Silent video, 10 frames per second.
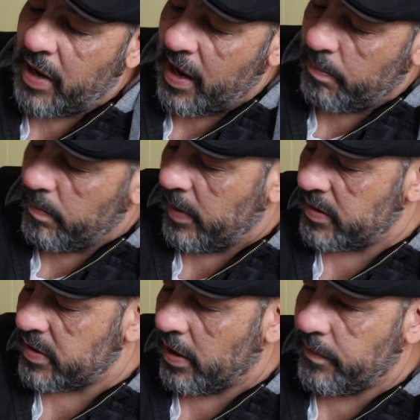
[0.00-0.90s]
hop
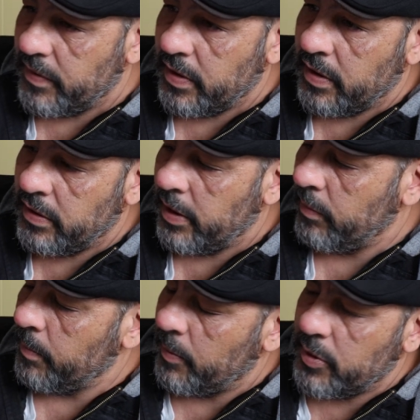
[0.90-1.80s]
myself, and I
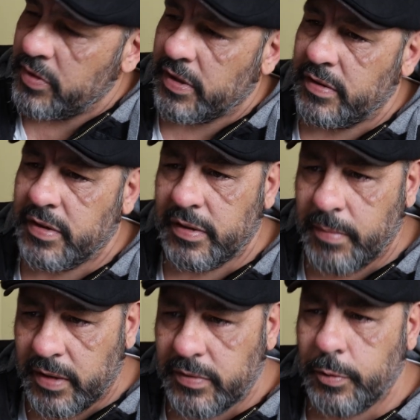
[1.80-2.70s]
remember you said something
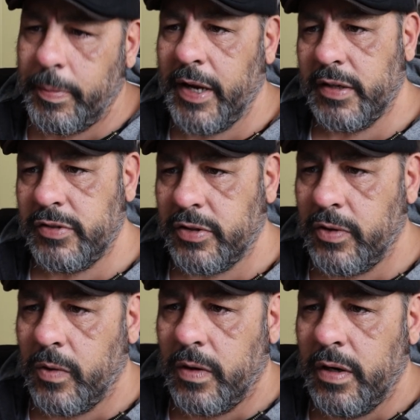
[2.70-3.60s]
about Tupac
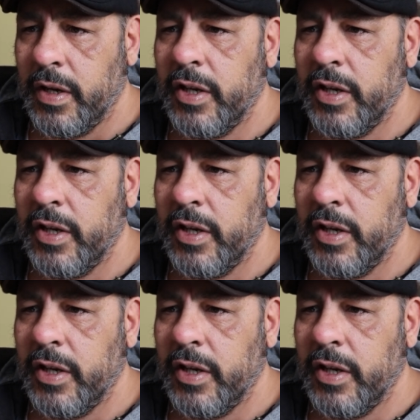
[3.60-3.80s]
Shakur.